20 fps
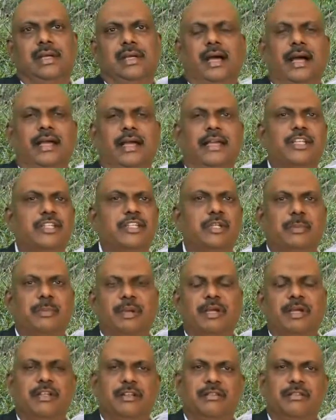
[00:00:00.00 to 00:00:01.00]
highest
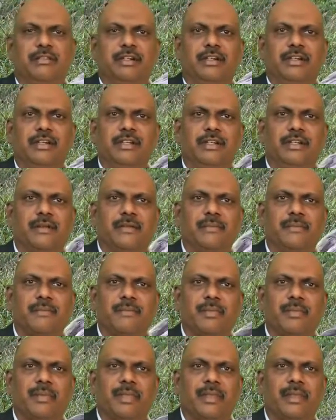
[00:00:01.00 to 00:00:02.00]
peak in the world,
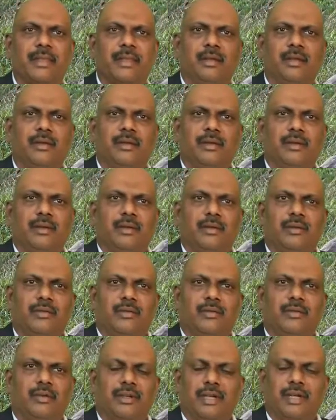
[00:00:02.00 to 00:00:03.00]

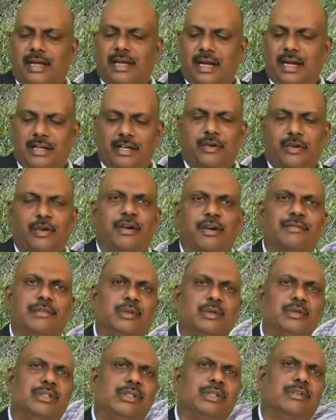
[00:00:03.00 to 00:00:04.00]
over an altitude of
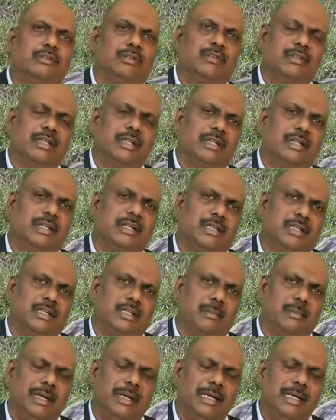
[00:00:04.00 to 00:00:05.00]
1,400
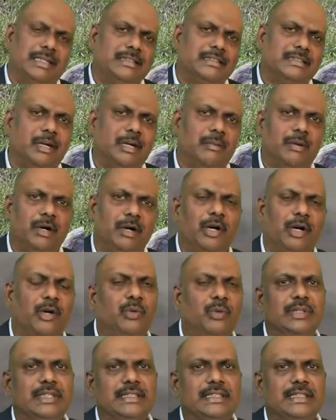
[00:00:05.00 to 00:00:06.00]
meters
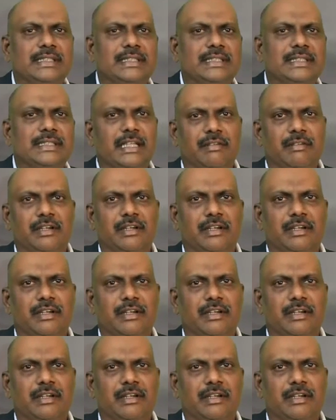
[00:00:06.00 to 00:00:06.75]
above sea level.